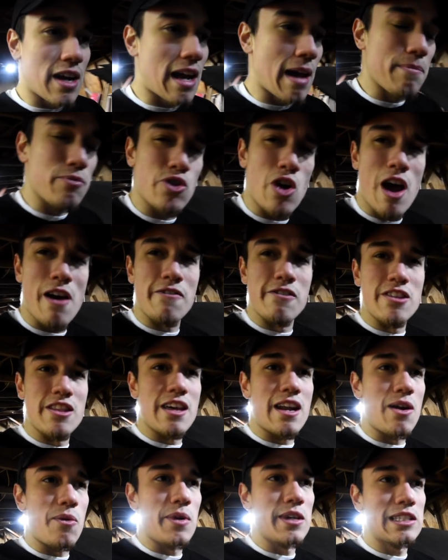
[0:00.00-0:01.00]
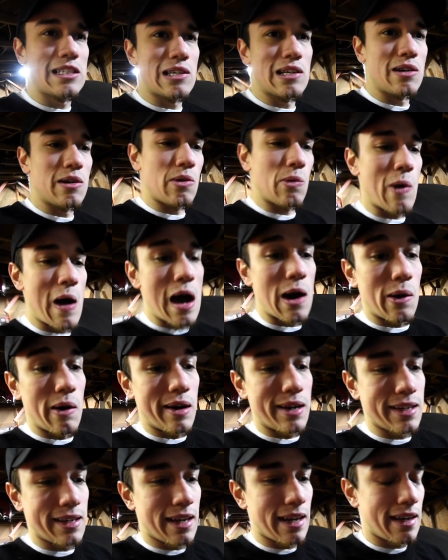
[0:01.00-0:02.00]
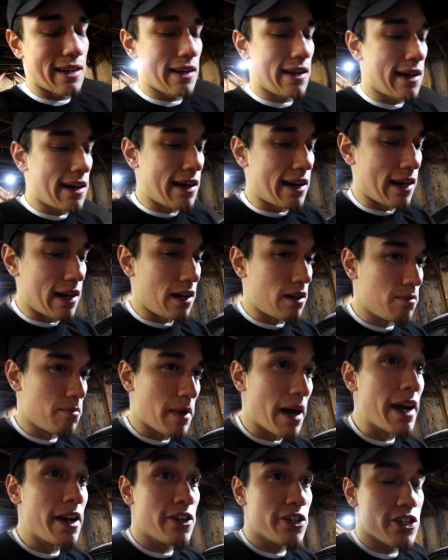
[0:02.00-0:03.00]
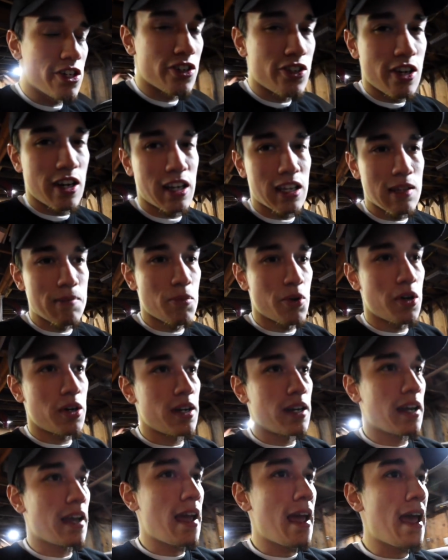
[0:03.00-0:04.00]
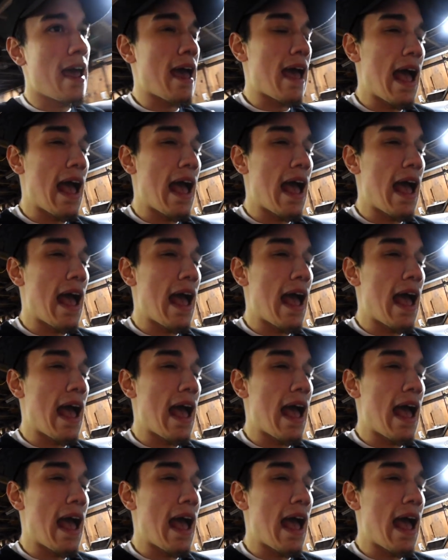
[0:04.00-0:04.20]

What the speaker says: I kept driving, and then I went to Wawa to get my energy drink in the morning,